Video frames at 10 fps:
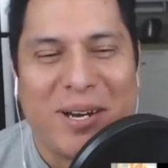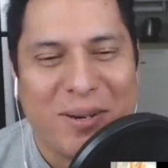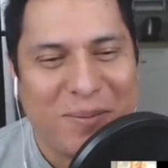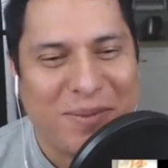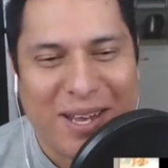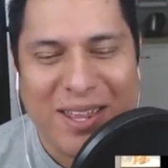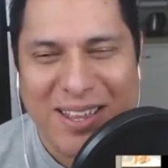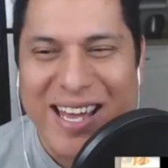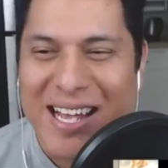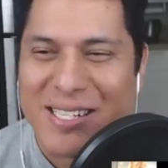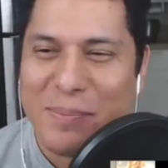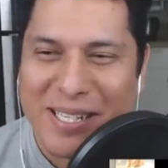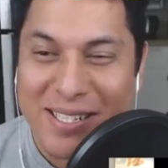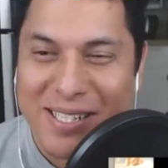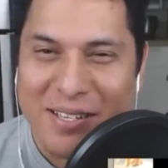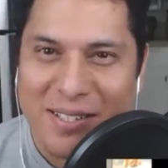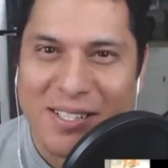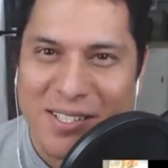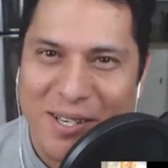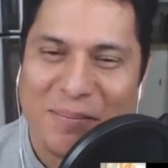a little better. I think the S makes it sound
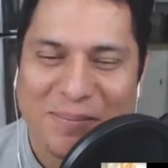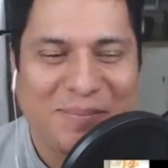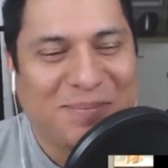sexier.